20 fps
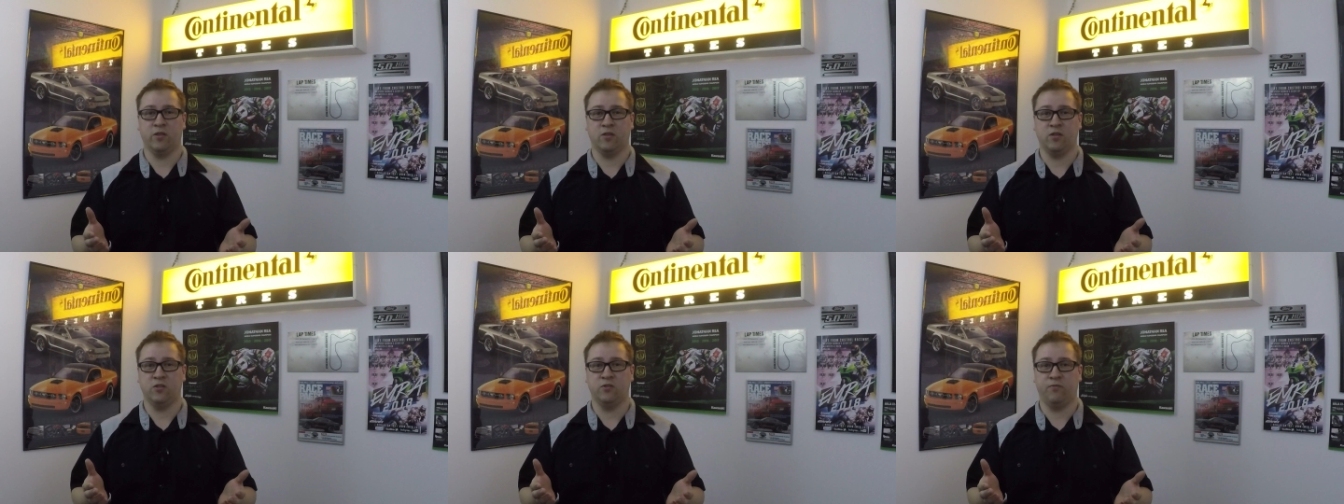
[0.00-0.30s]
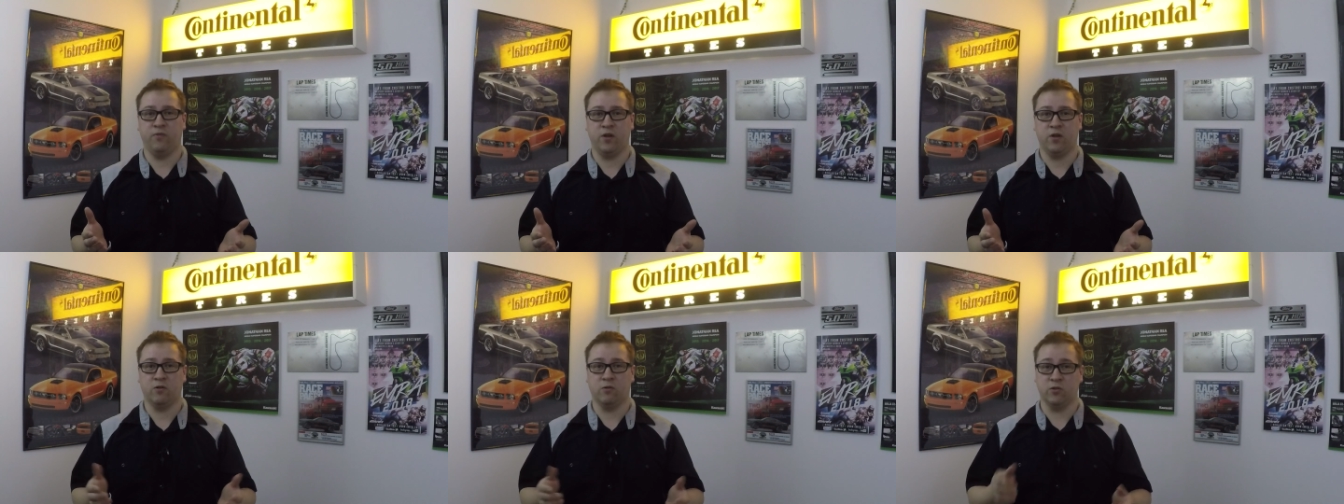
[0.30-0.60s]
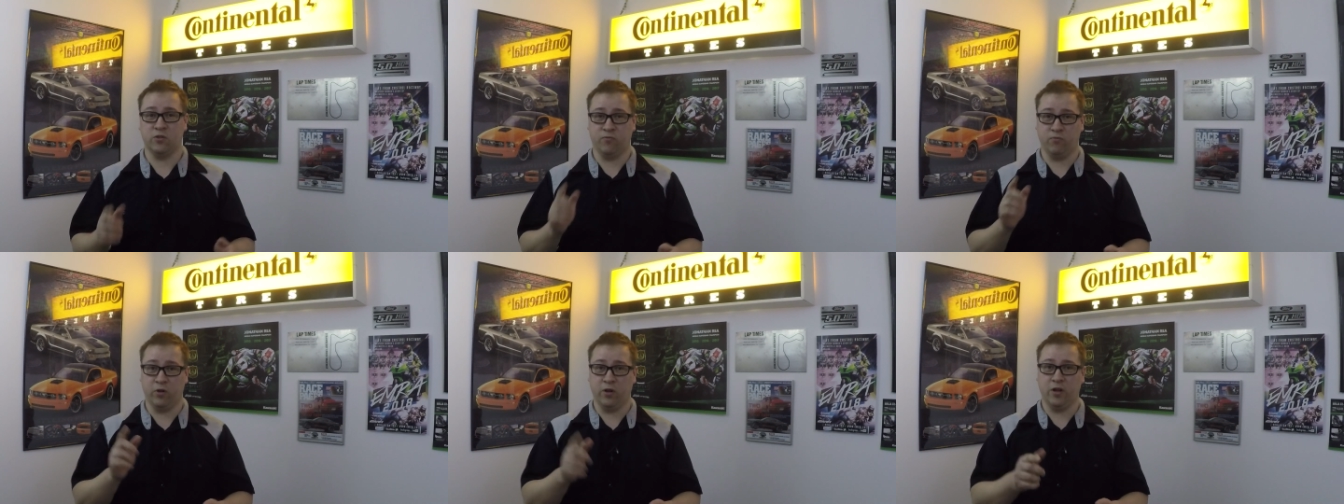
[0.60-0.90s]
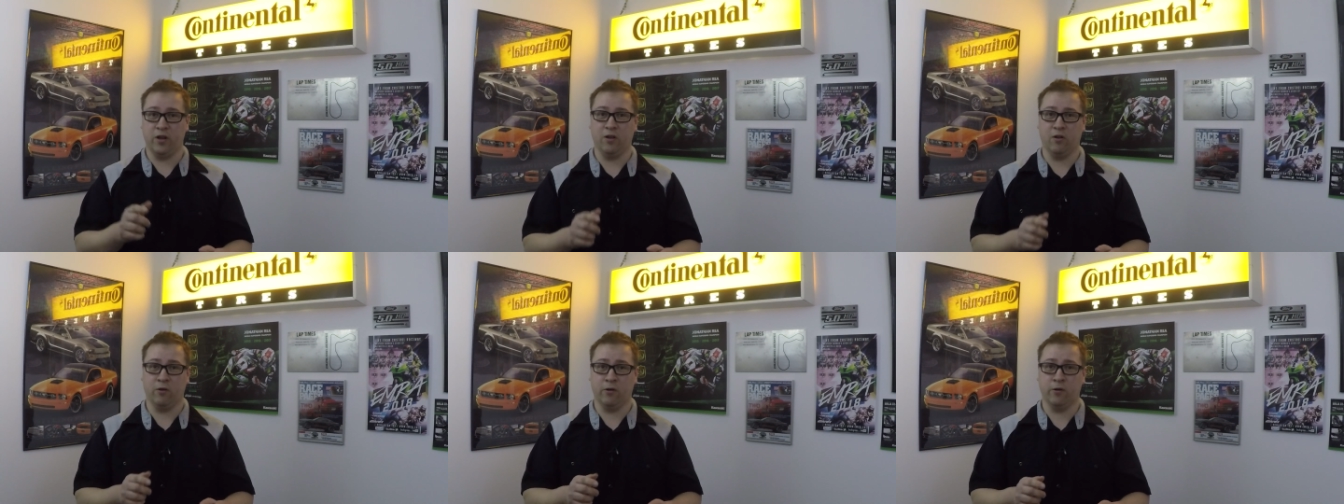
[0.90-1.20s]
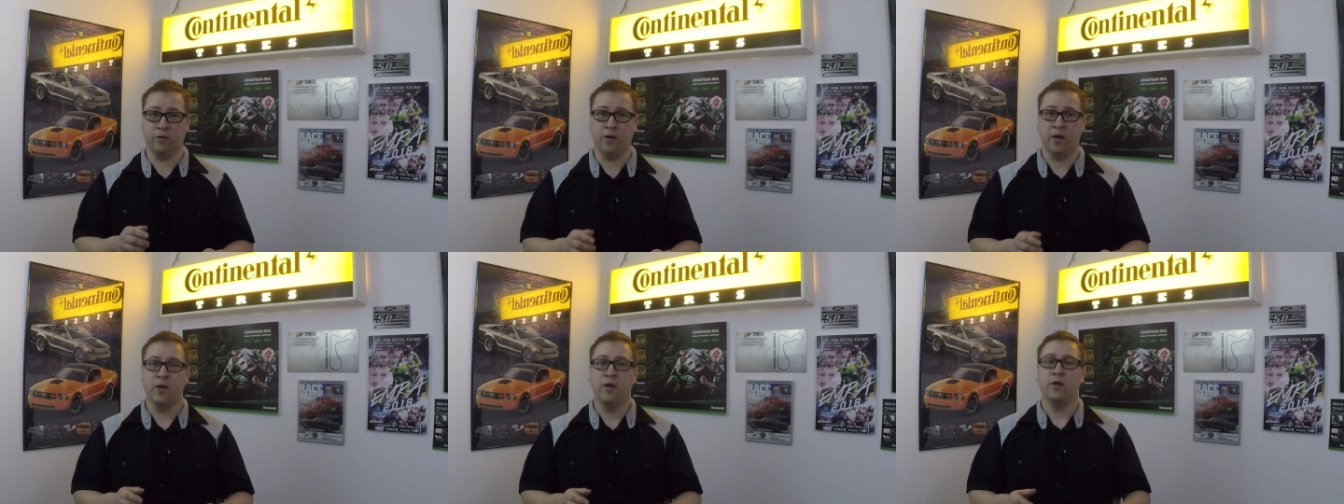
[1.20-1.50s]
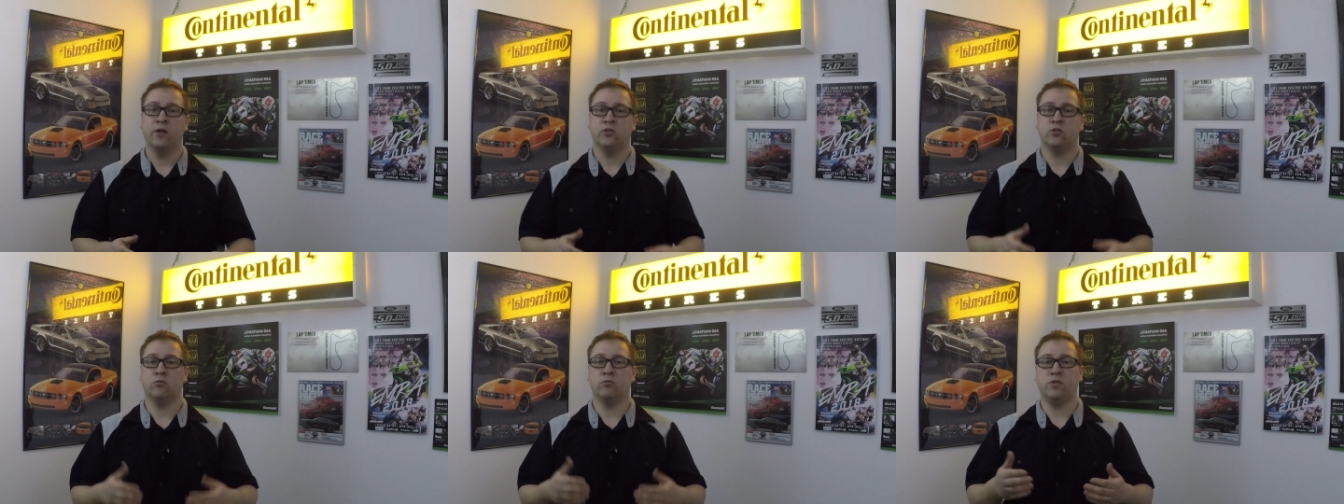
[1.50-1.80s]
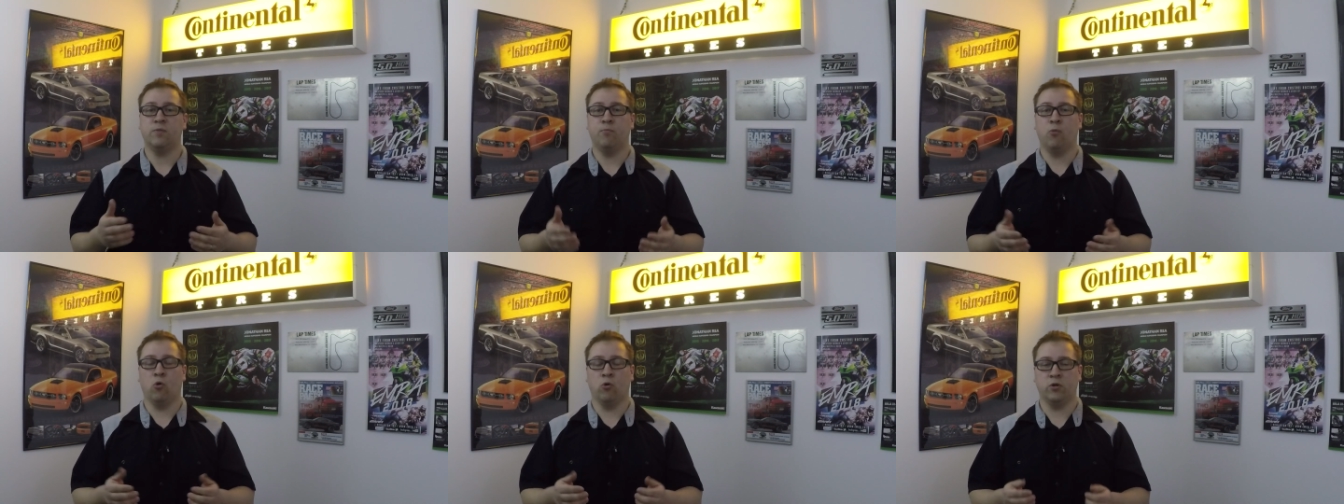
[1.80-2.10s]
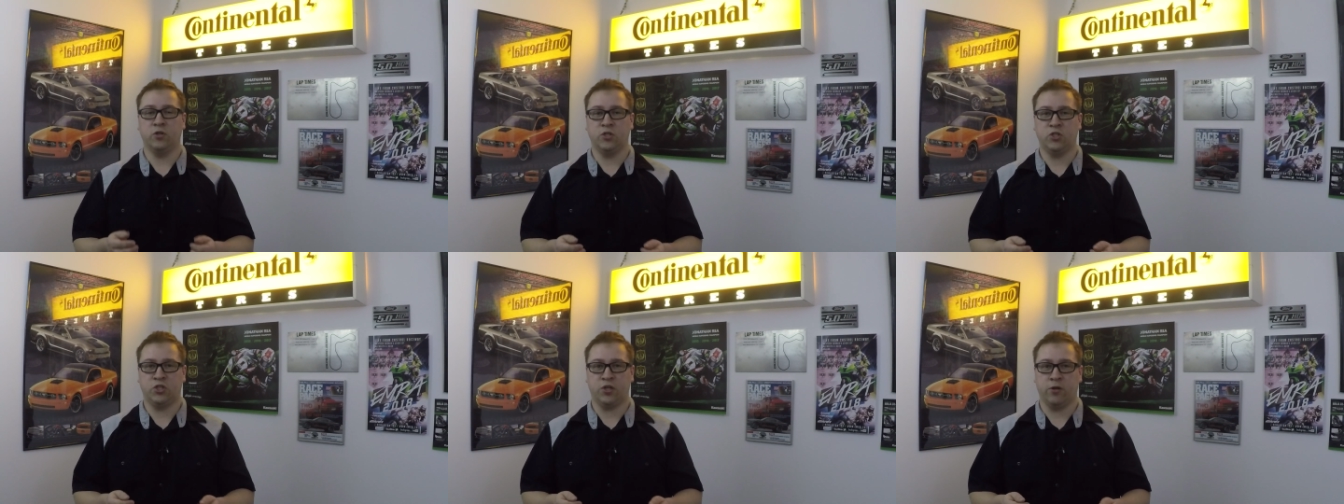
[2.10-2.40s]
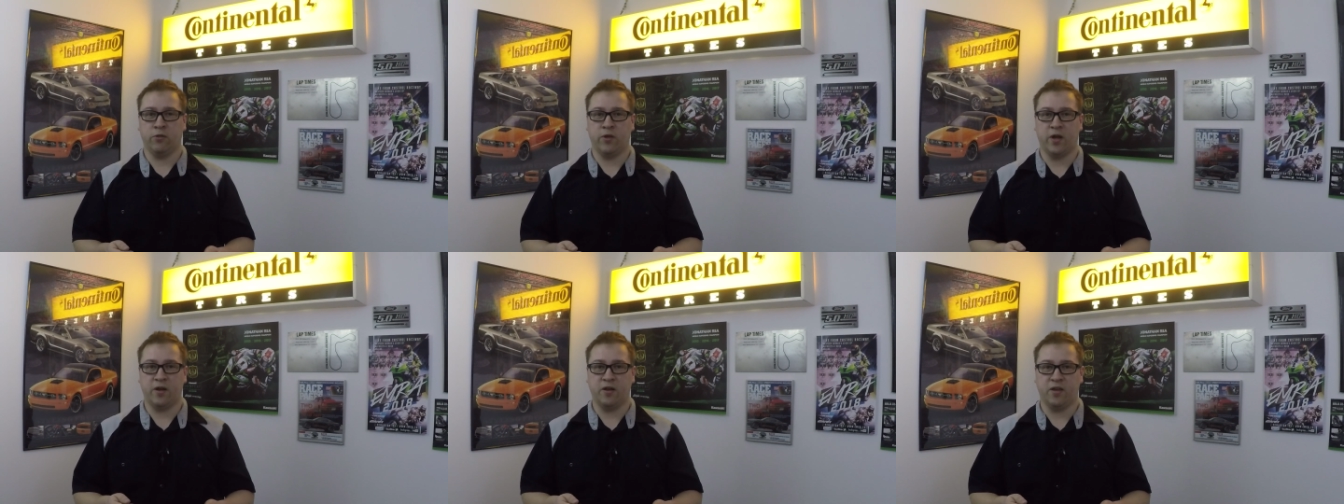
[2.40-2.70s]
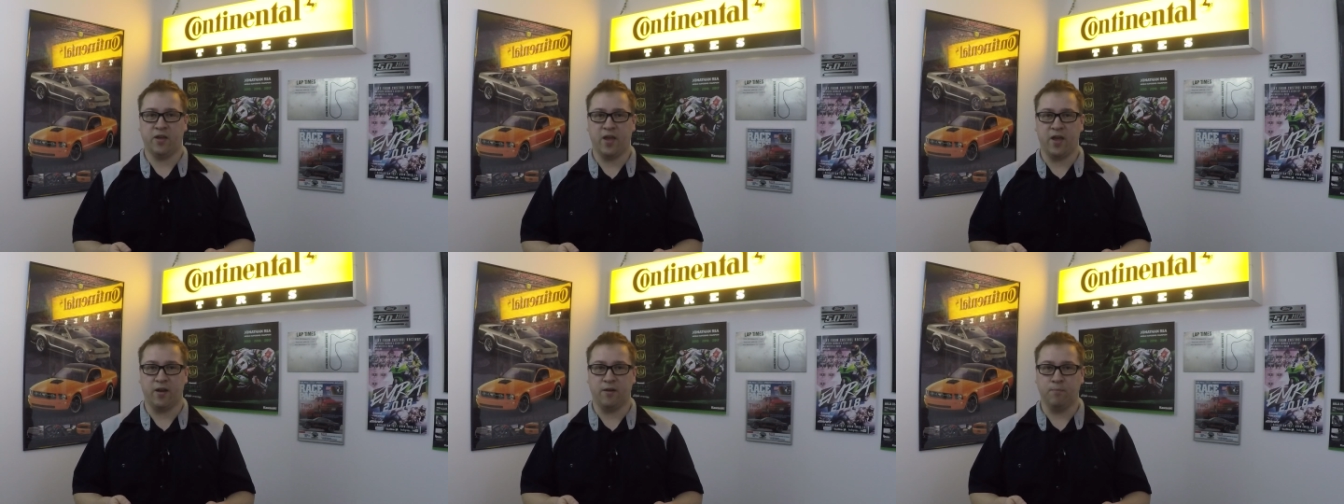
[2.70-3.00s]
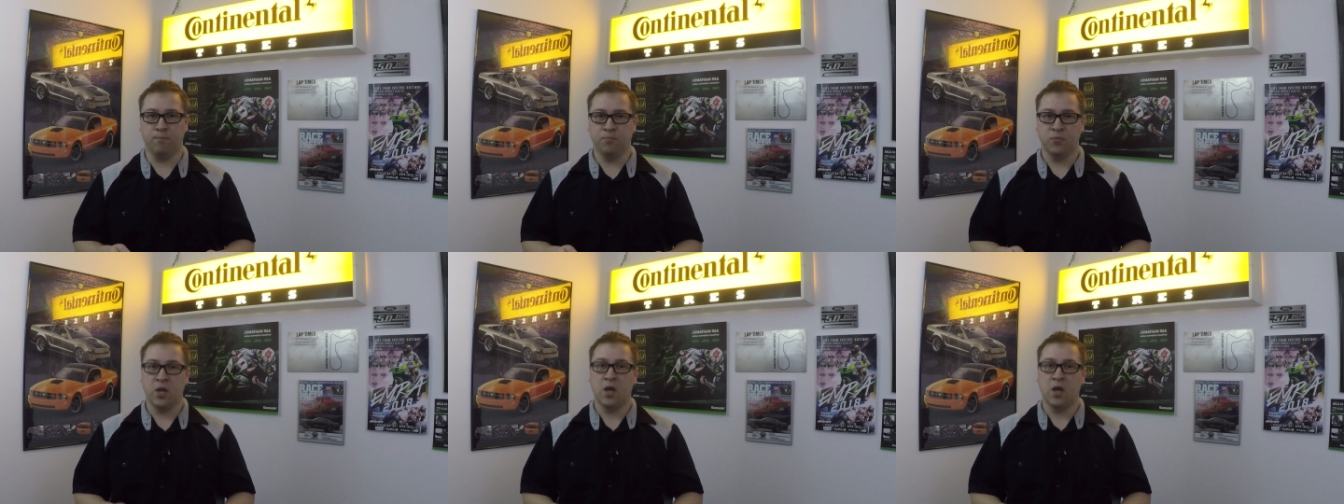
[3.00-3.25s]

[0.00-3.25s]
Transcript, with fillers: at these vehicles and really learn, so it's important to share that again.